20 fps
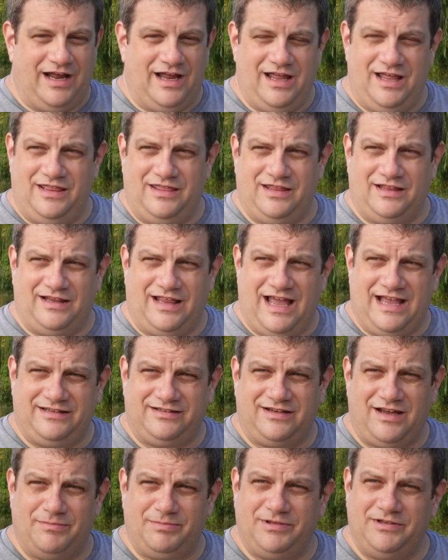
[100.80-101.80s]
In the
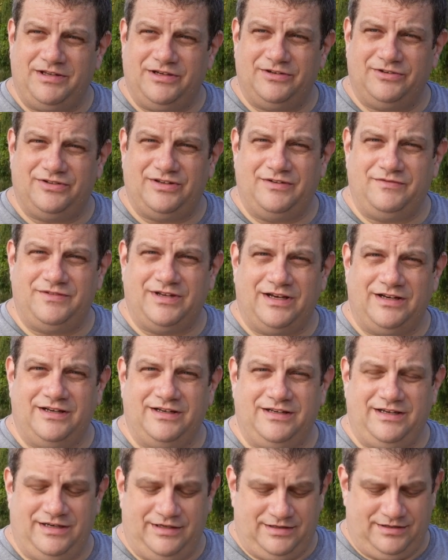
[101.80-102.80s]
last couple of years, they've done
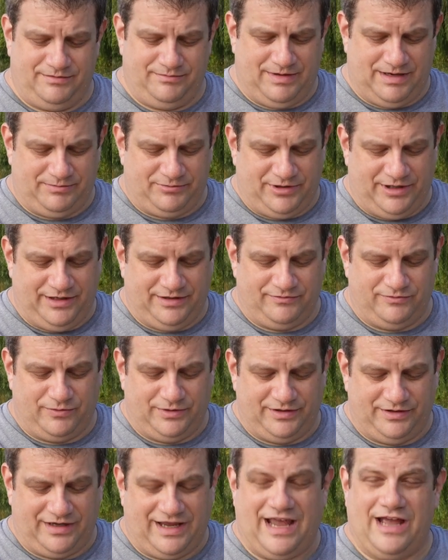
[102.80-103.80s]
it in memory of
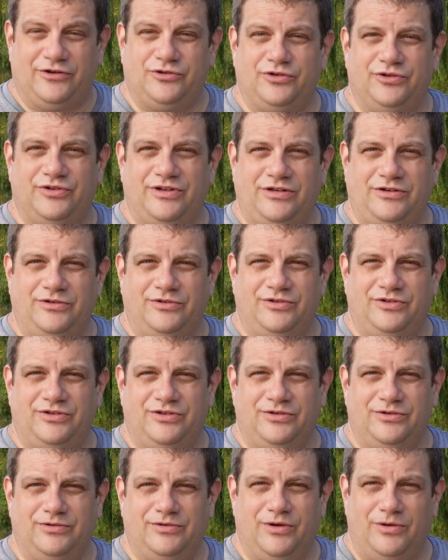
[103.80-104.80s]
one of the cachers that used
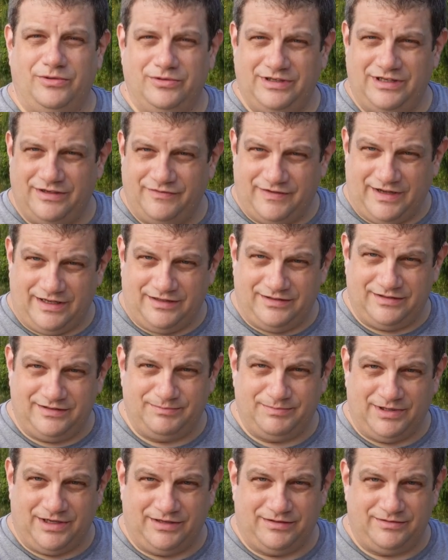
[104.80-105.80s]
to hold the event,
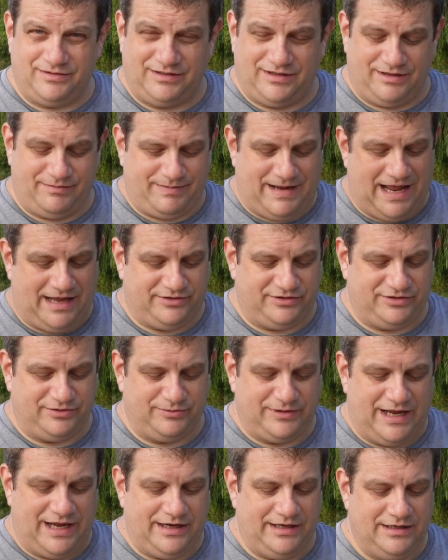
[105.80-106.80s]
but passed
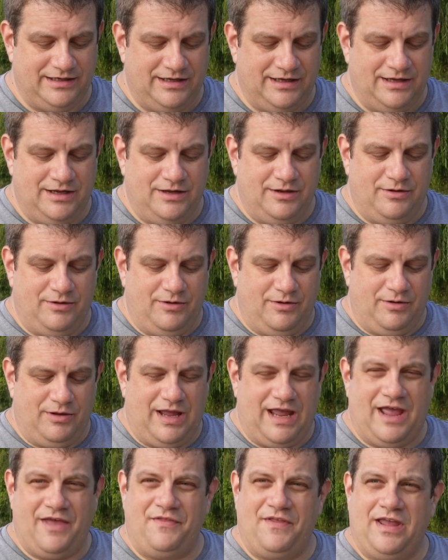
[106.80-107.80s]
away.
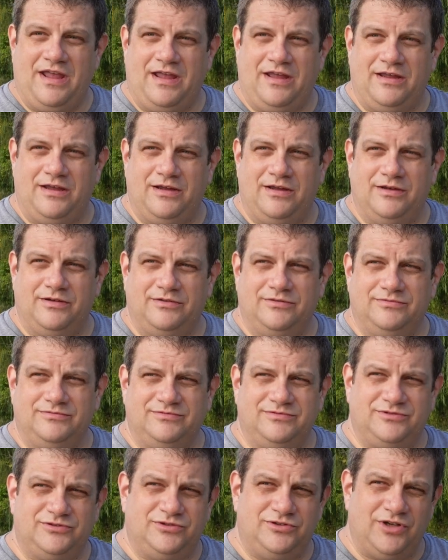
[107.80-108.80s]
And they
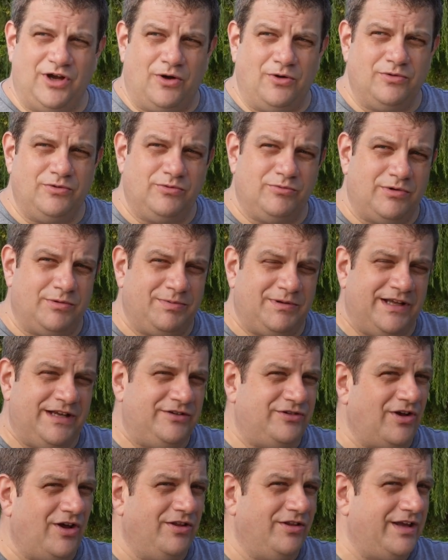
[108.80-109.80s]
don't
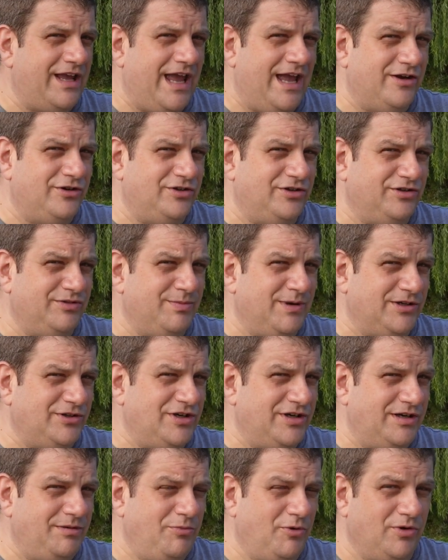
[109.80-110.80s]
replace all the caches much
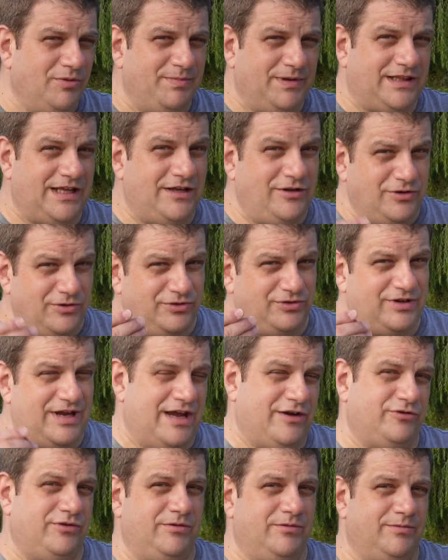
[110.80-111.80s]
anymore, but they used to
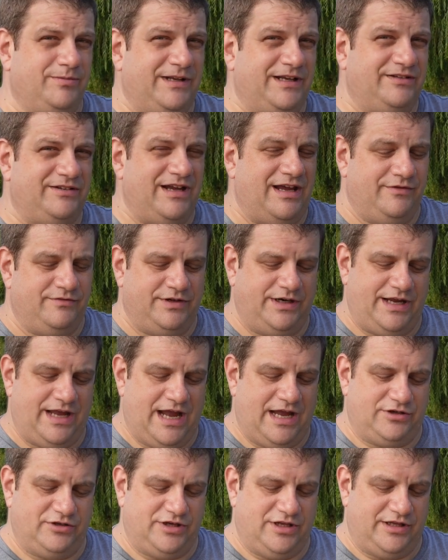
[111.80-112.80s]
actually replace every
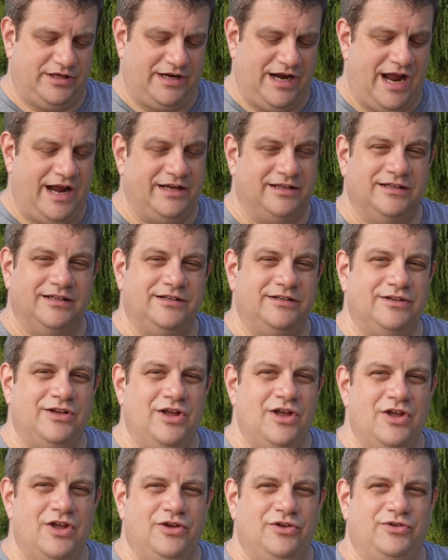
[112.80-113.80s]
cache on the island.
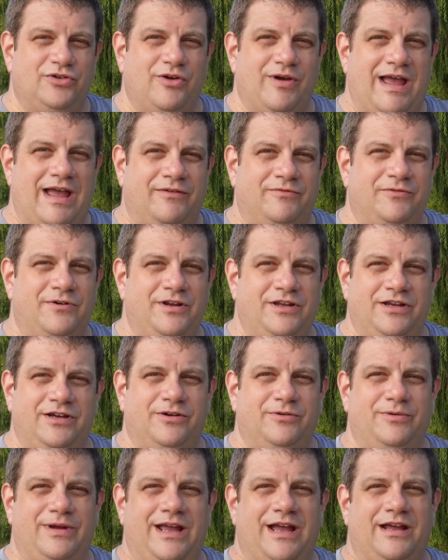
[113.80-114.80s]
So every
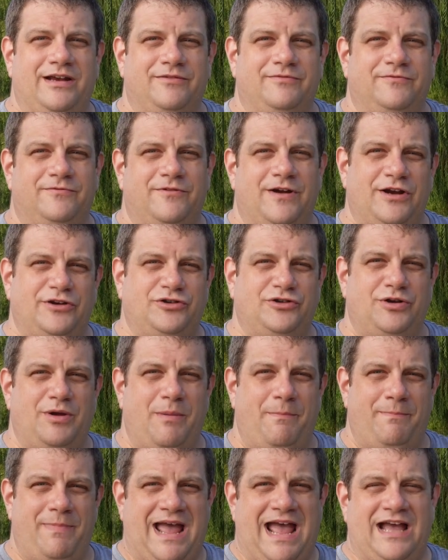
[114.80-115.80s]
year we had a fresh
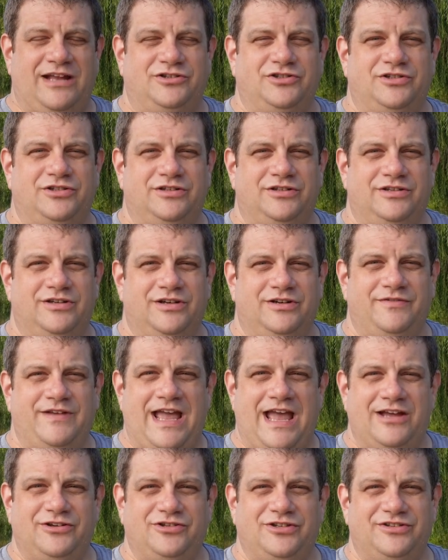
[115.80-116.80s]
batch of
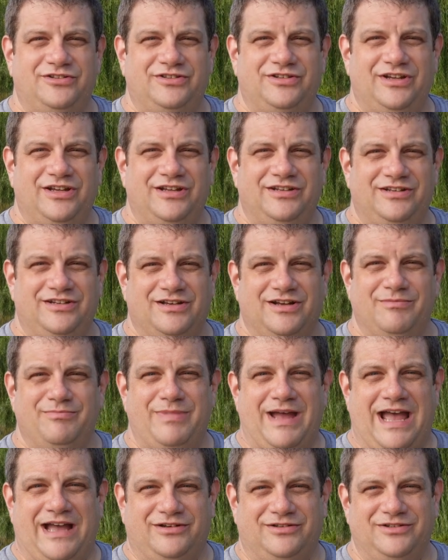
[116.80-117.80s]
caches to come
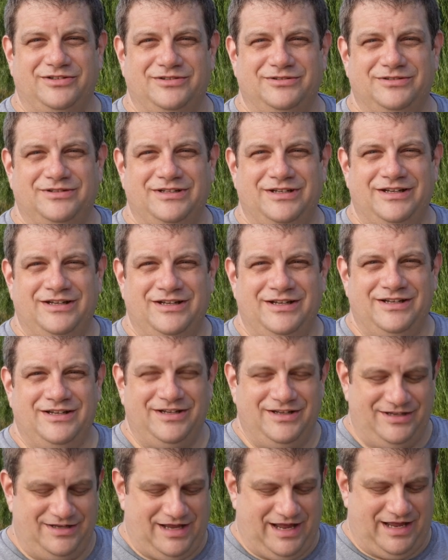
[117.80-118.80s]
back to.
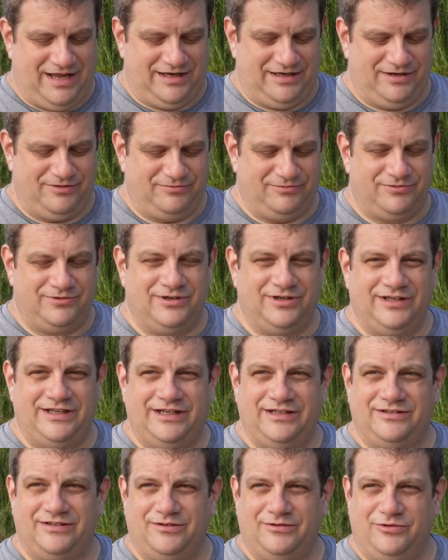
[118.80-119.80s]
And it really
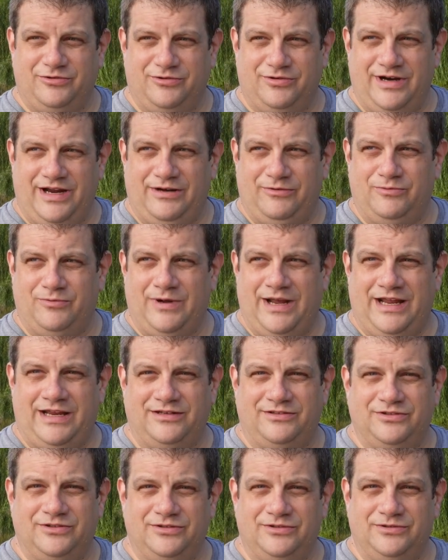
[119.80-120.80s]
is a great way
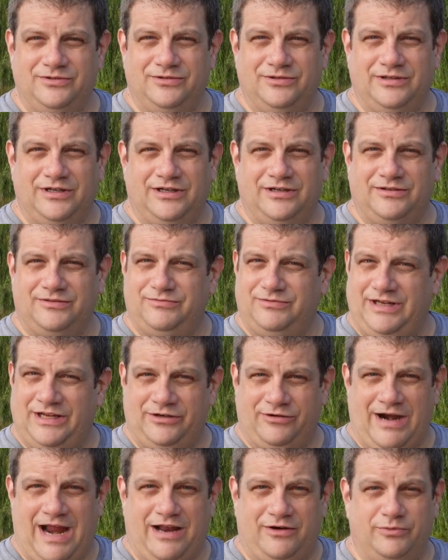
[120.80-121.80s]
to
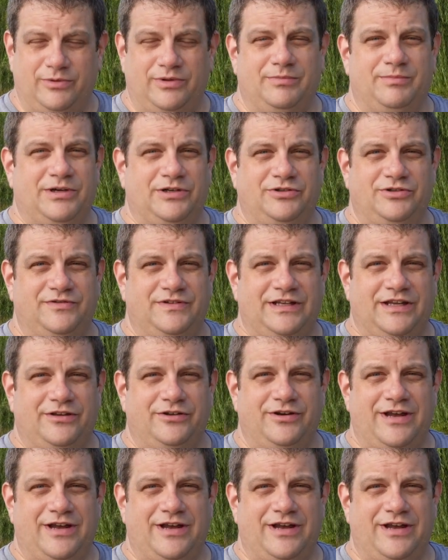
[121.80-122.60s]
interact with a bunch of the other